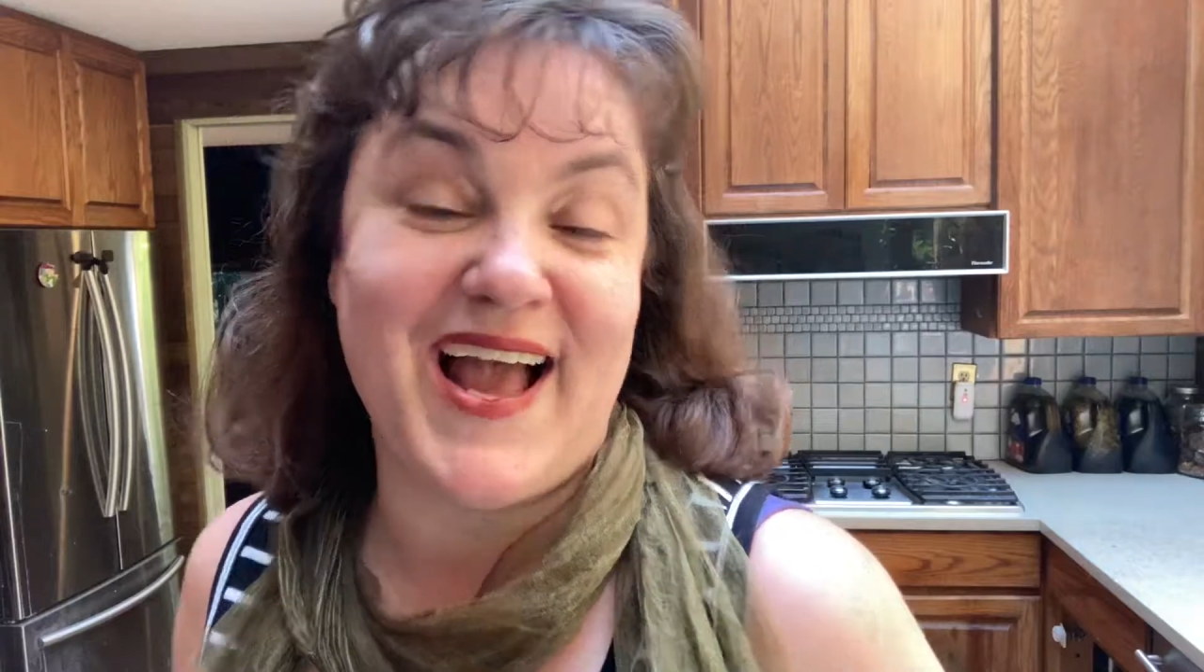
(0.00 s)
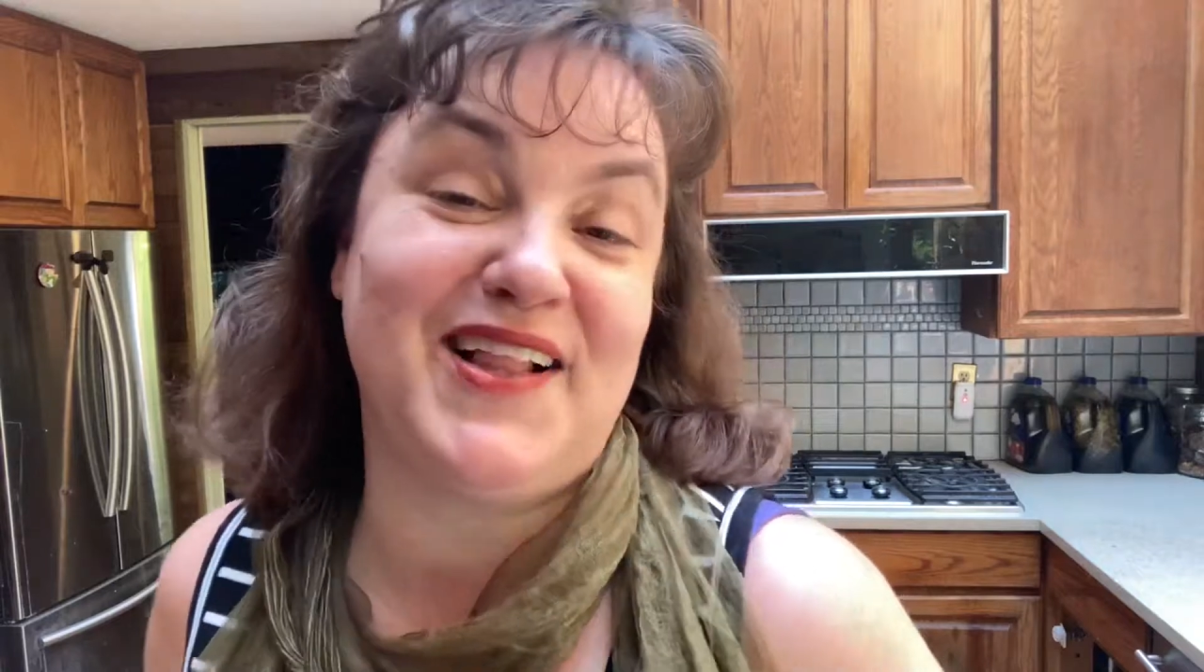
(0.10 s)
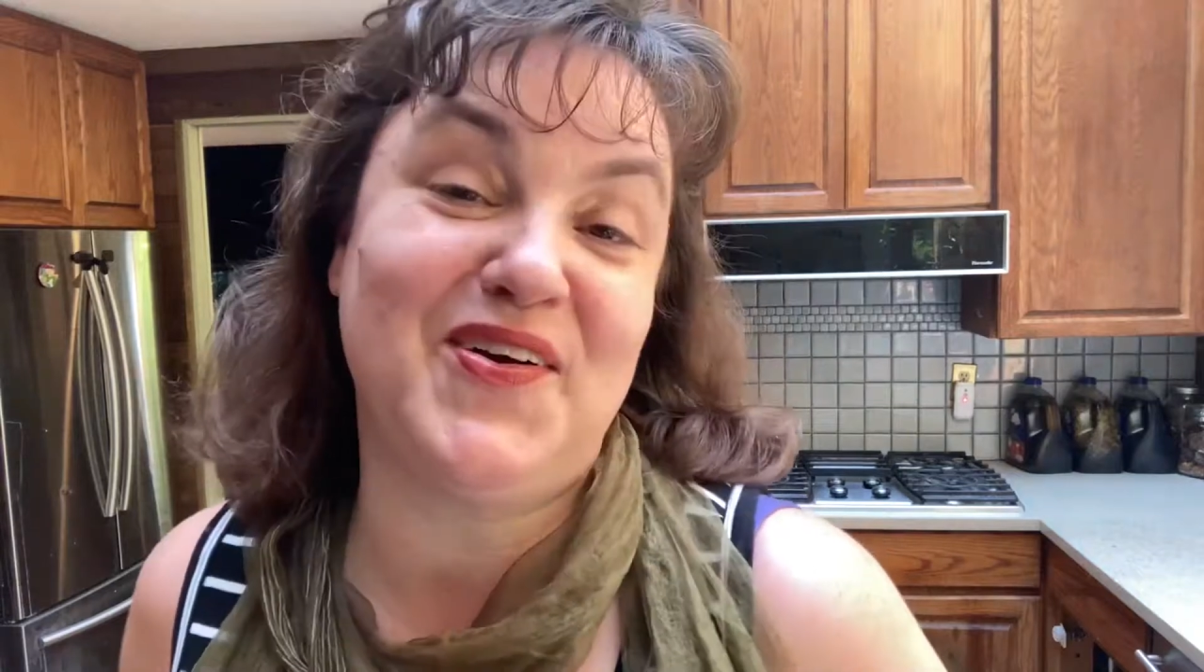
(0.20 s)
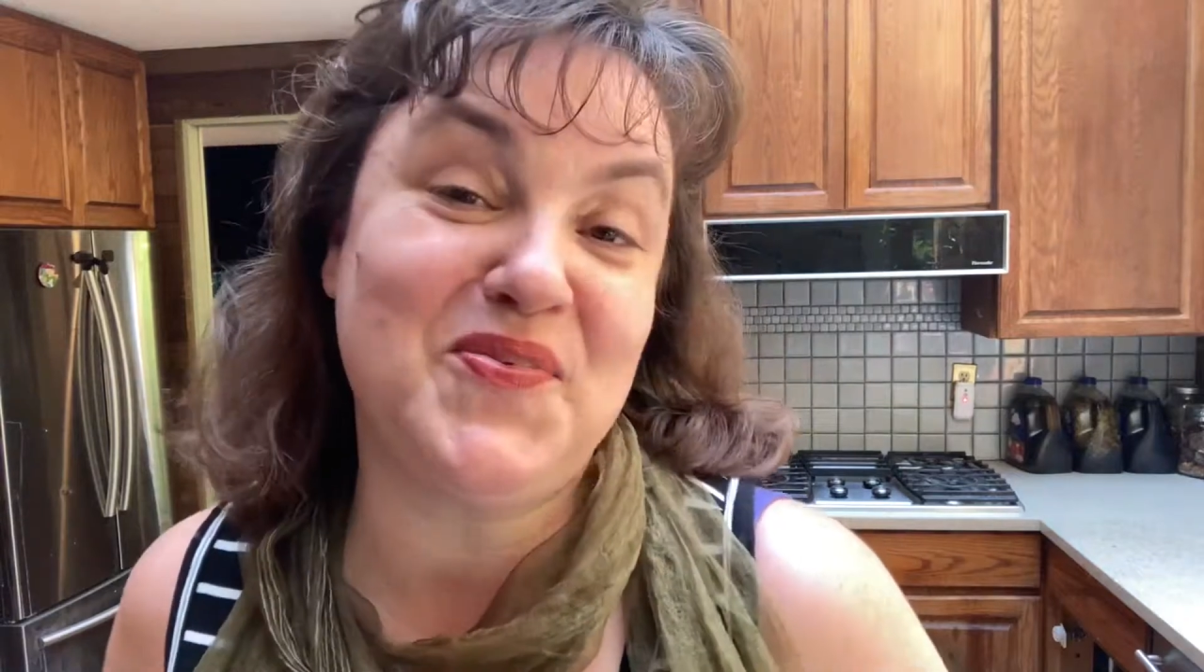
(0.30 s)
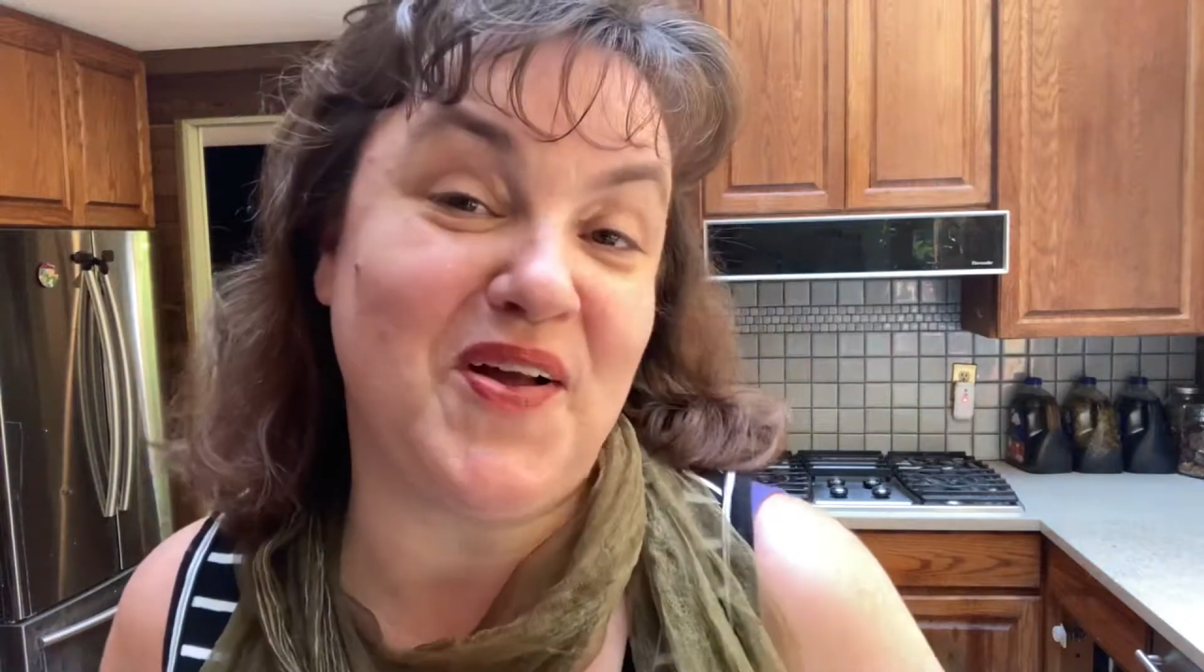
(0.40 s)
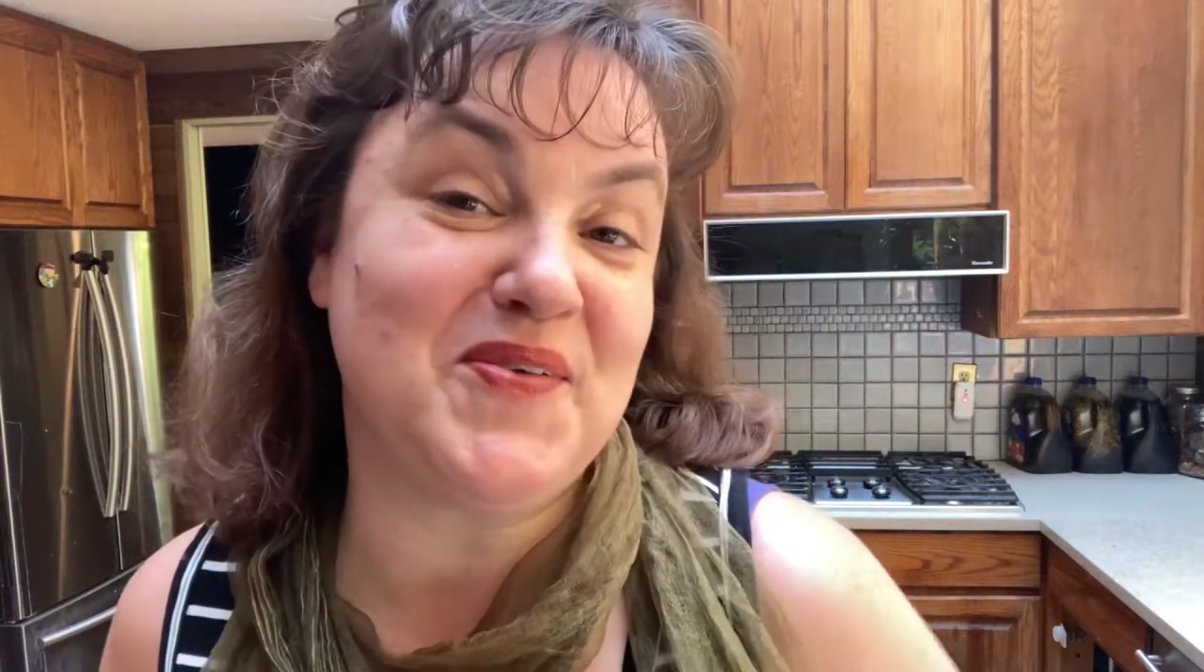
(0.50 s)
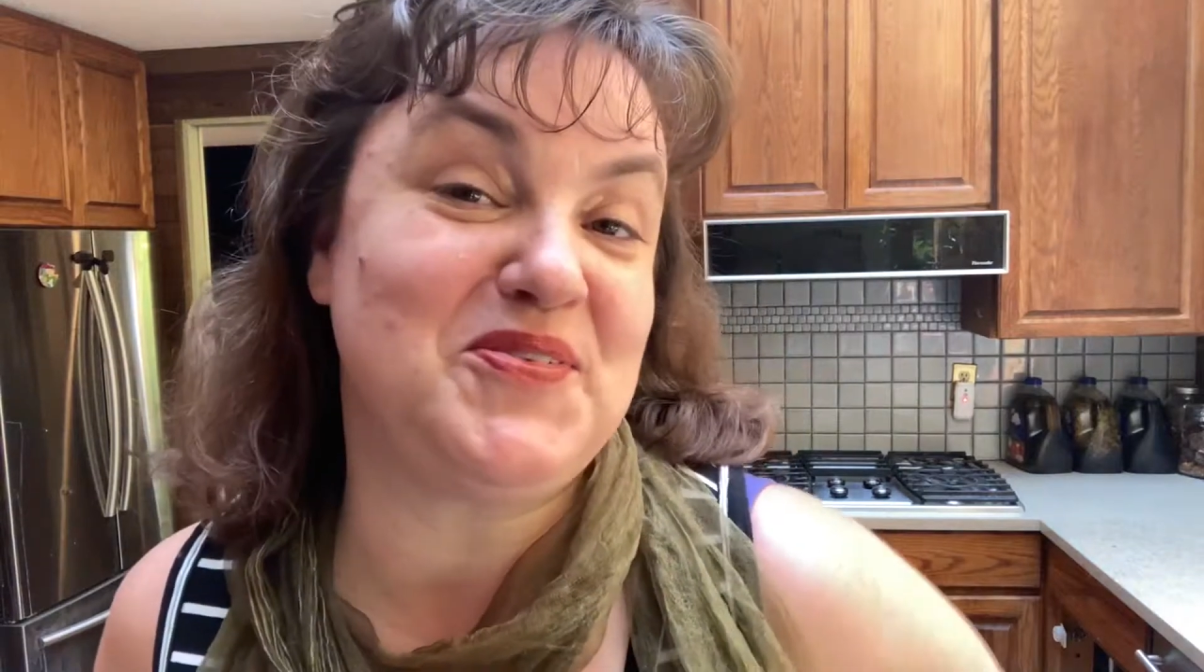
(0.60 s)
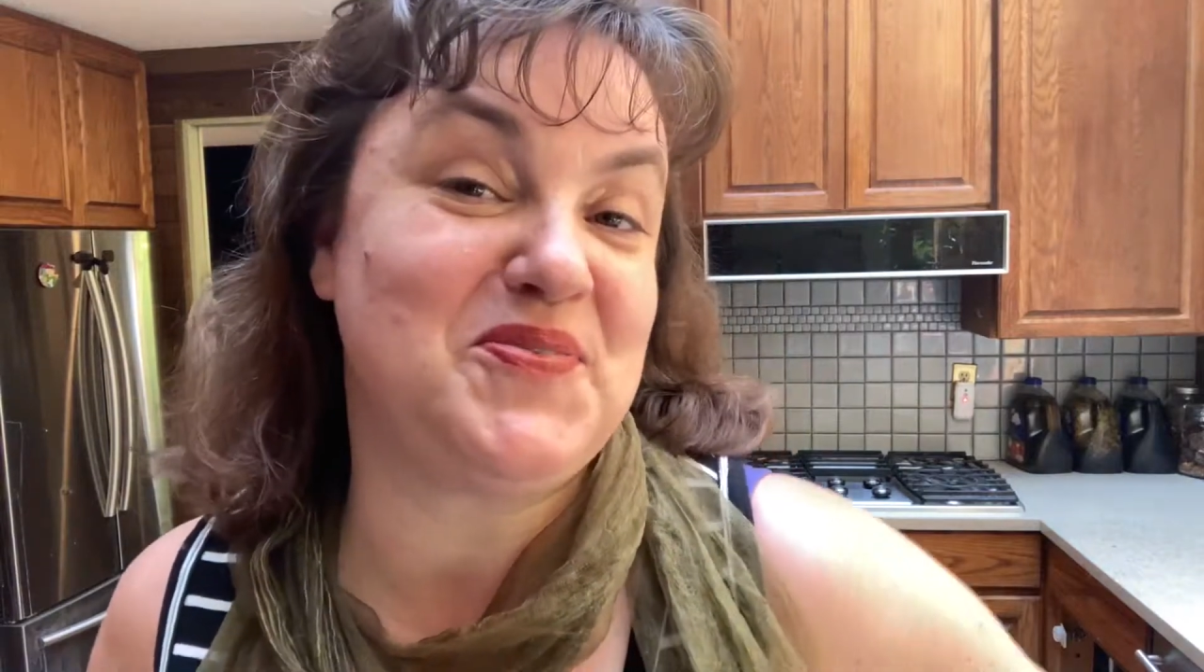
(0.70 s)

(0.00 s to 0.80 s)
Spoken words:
and welcome to